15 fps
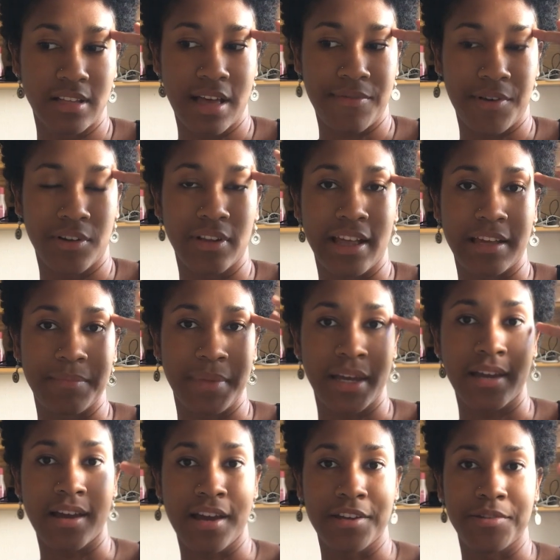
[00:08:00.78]
if you're like
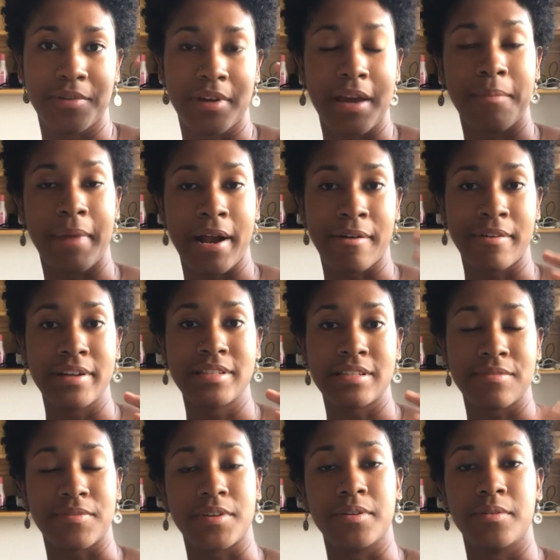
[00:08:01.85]
me and you get migraines,
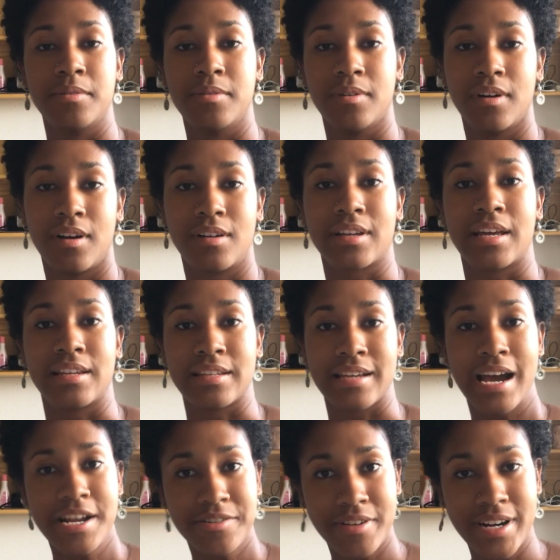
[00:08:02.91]
if you get
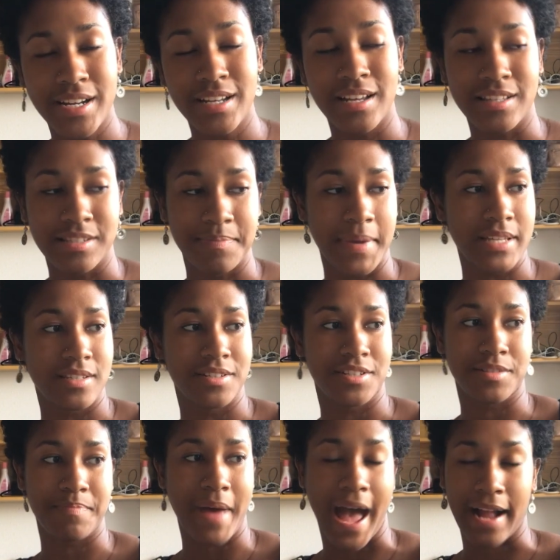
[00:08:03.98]
dehydrated, it's best to
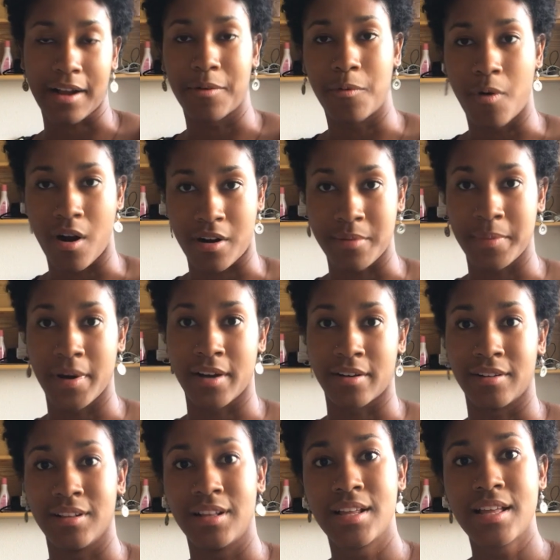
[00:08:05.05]
just pack a water
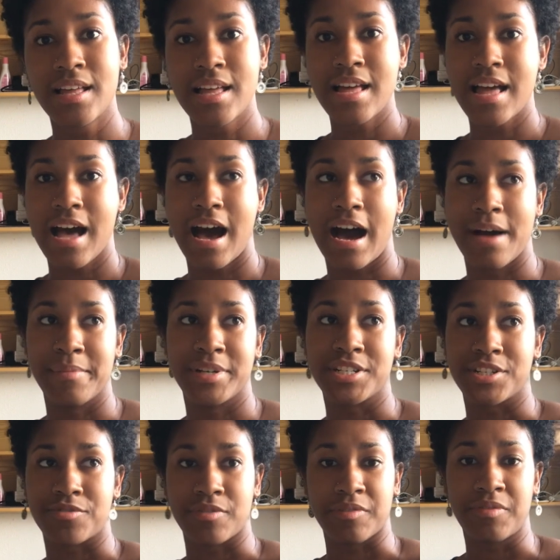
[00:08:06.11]
bottle and
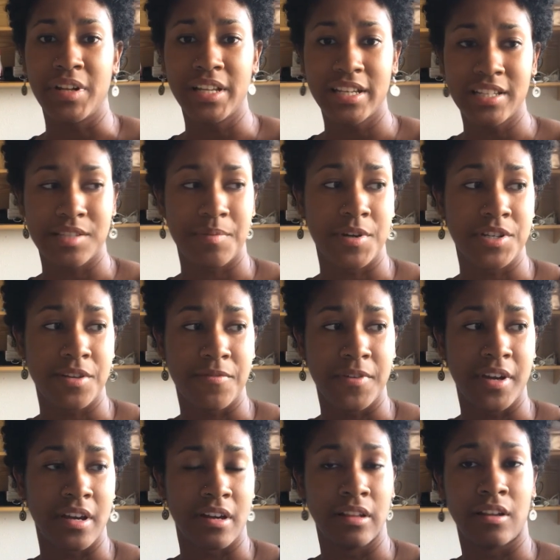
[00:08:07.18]
just refill it, especially if
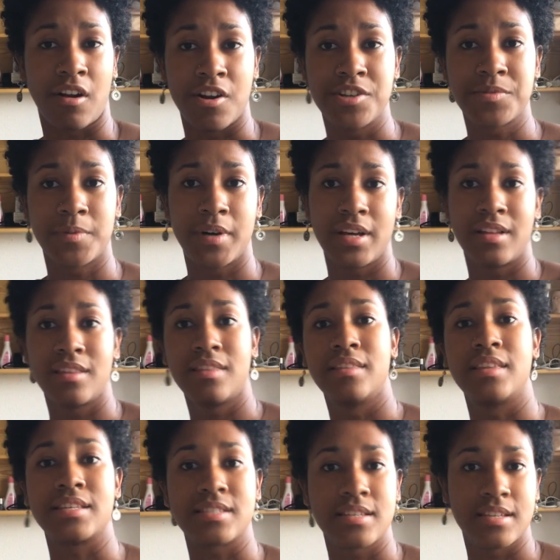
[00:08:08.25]
you get a large one.
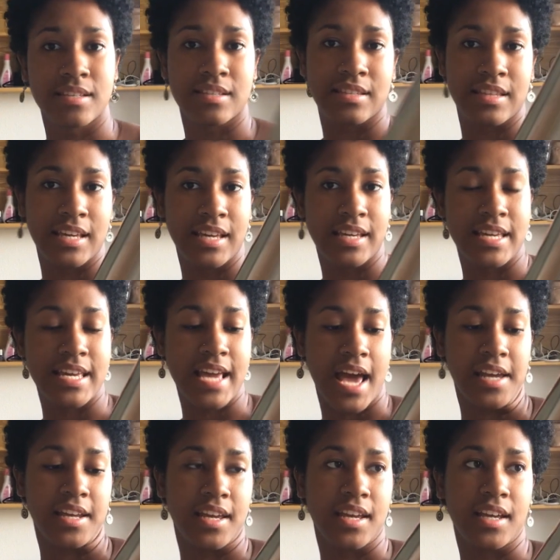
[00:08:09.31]
This is the
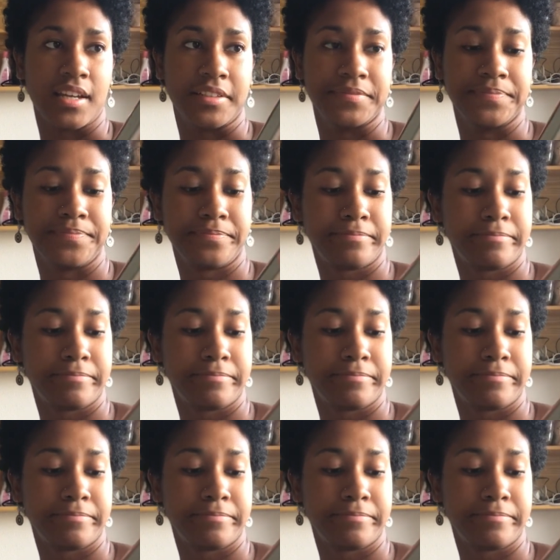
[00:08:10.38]
Yeti